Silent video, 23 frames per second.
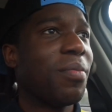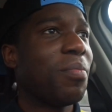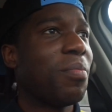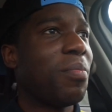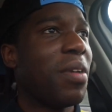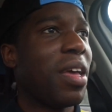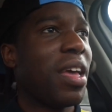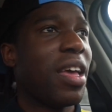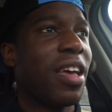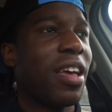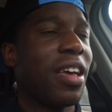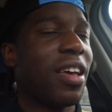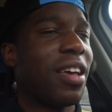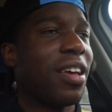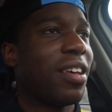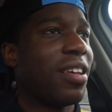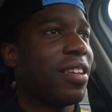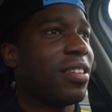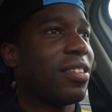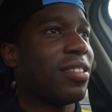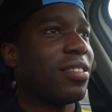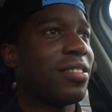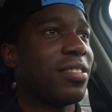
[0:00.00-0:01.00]

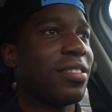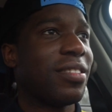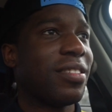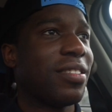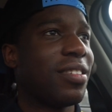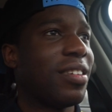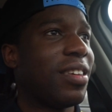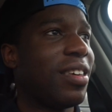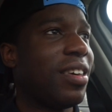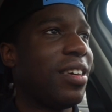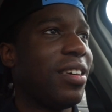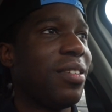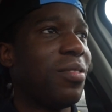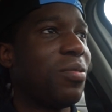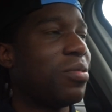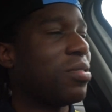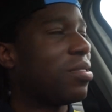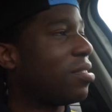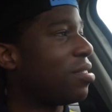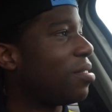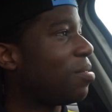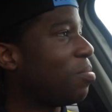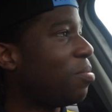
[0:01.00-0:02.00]
man, it
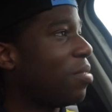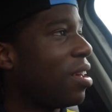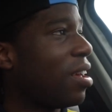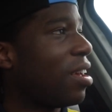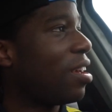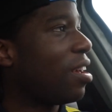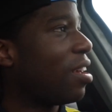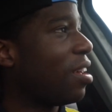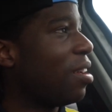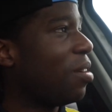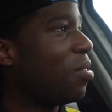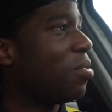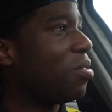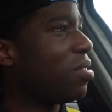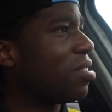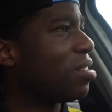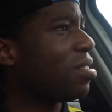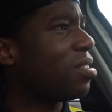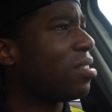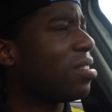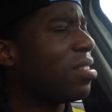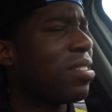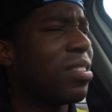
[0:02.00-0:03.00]
was, man, it
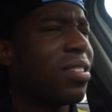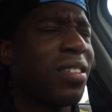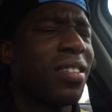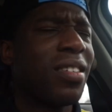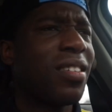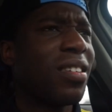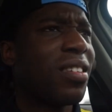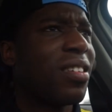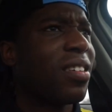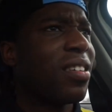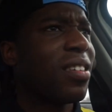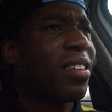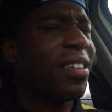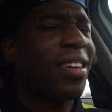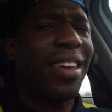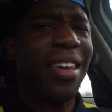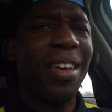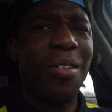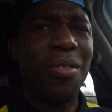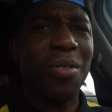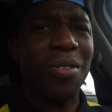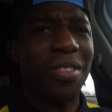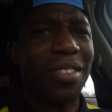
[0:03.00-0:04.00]
was,
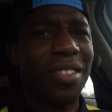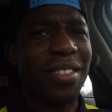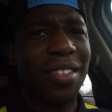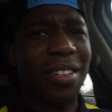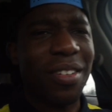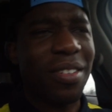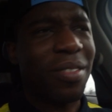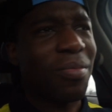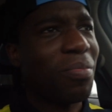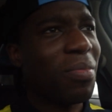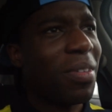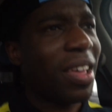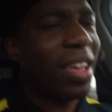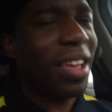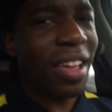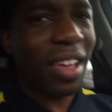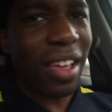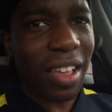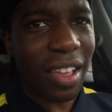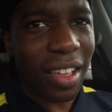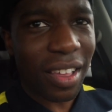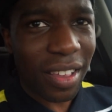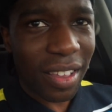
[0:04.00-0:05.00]
it was,
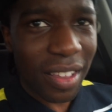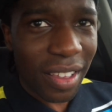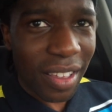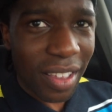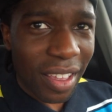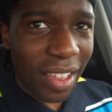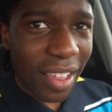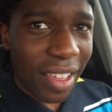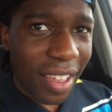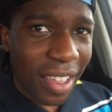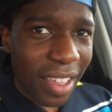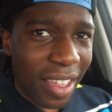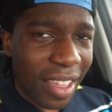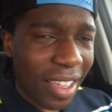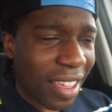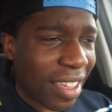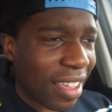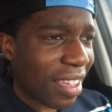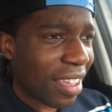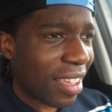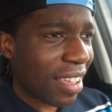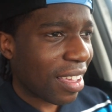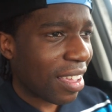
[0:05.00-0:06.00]
man,
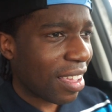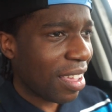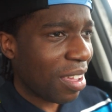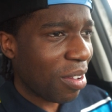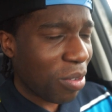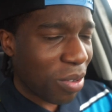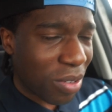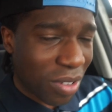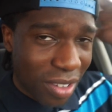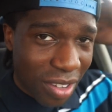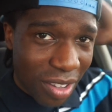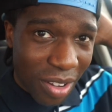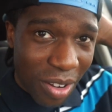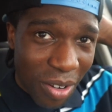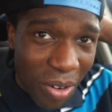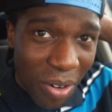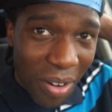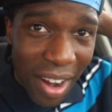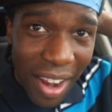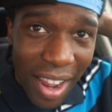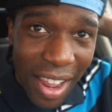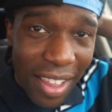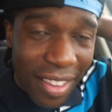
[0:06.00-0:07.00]
it was
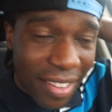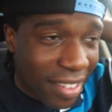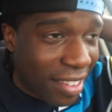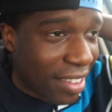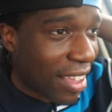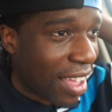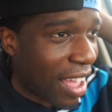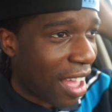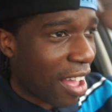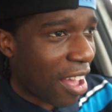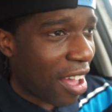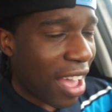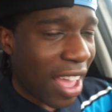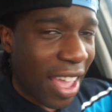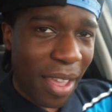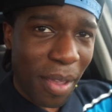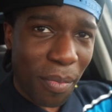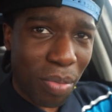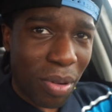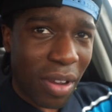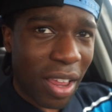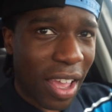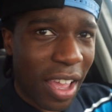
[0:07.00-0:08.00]
crazy, y'all. I
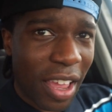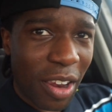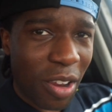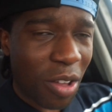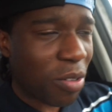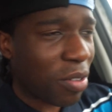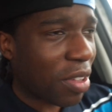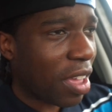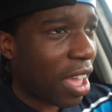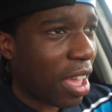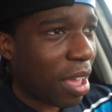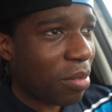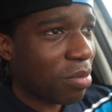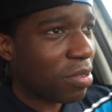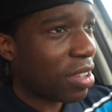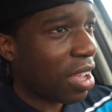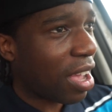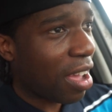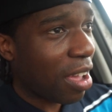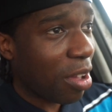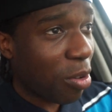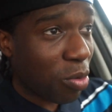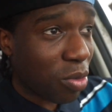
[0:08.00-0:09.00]
ain't playing no games,
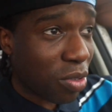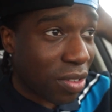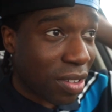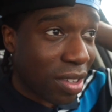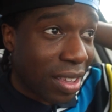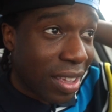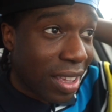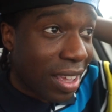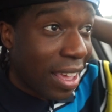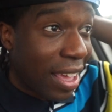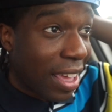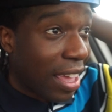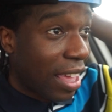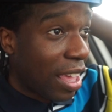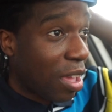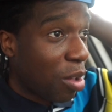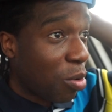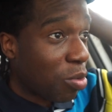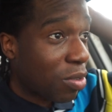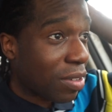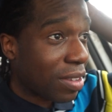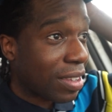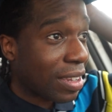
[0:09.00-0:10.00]
y'all. It was,
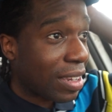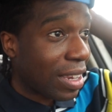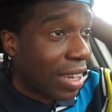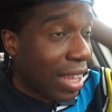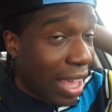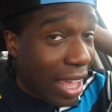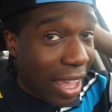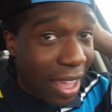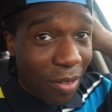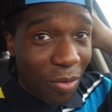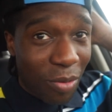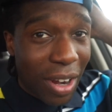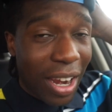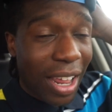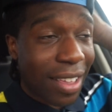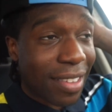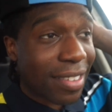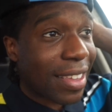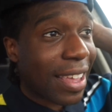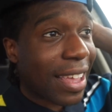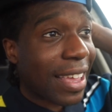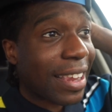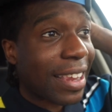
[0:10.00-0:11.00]
it was lit. When
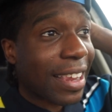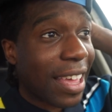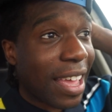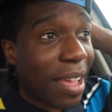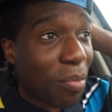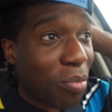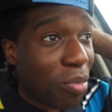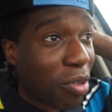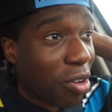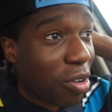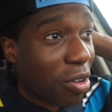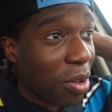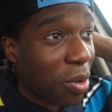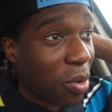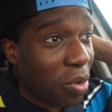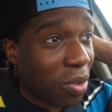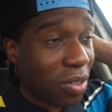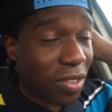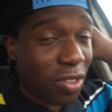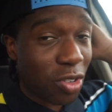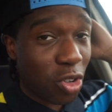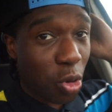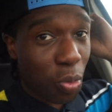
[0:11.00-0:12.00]
I say lit, bro, it
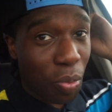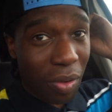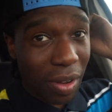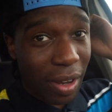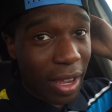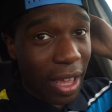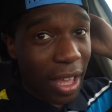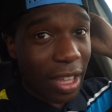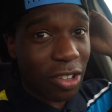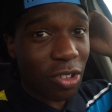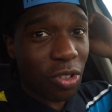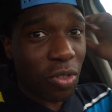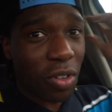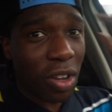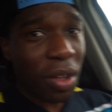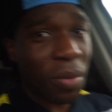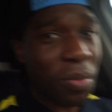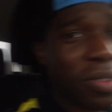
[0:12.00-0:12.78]
was super lit, you know what